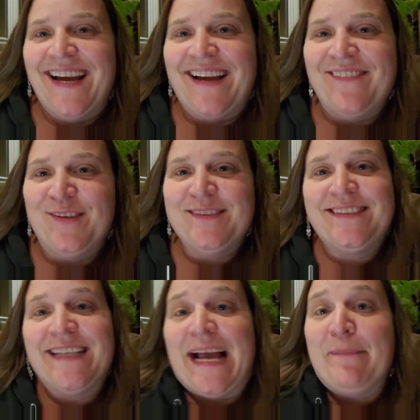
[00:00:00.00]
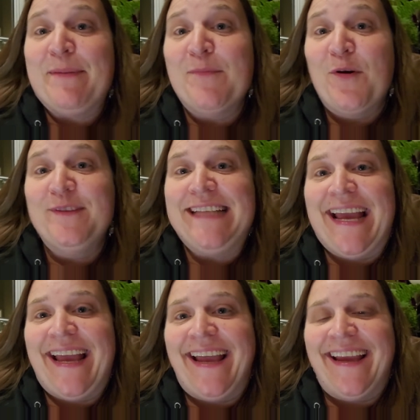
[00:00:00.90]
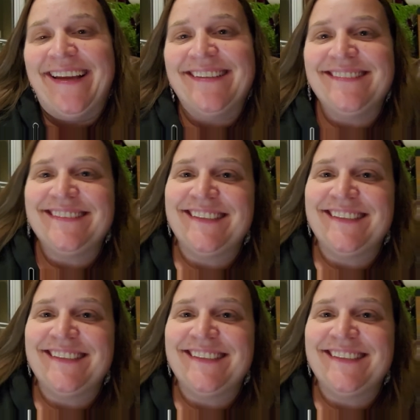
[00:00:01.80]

Hi folks, happy Mole Day.